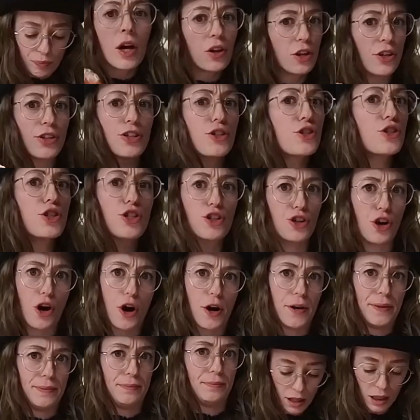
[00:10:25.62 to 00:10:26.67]
This is
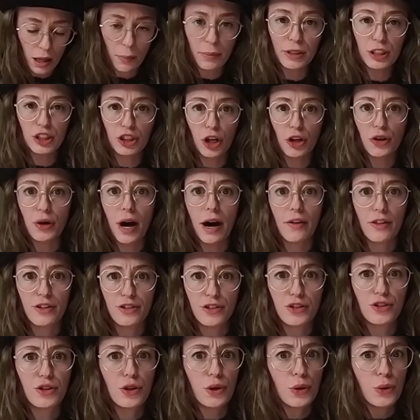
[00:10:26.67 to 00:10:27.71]
dessert. Let me show you how
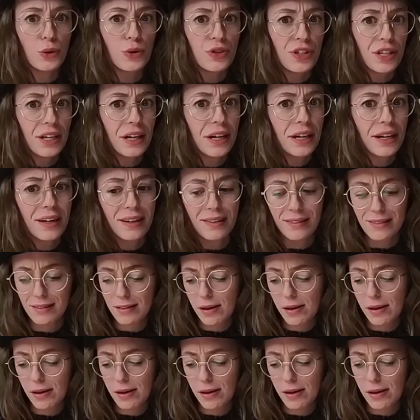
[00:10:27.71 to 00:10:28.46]
this is oozing in.